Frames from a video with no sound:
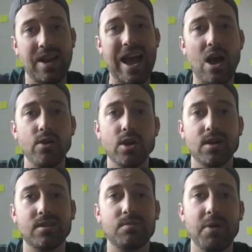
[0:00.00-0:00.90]
And how you're
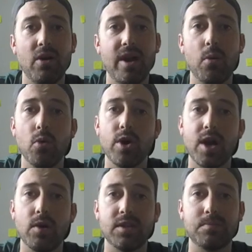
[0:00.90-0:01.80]
gonna spell that word
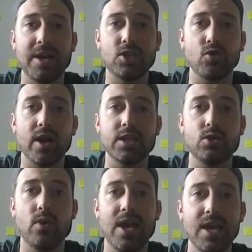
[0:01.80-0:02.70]
out is by trying
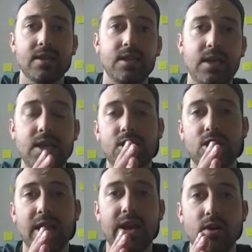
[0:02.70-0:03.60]
to hit
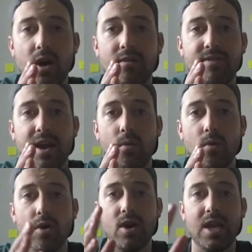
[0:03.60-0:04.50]
each letter of that
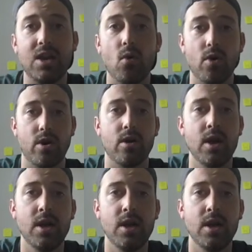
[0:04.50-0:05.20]
word in order.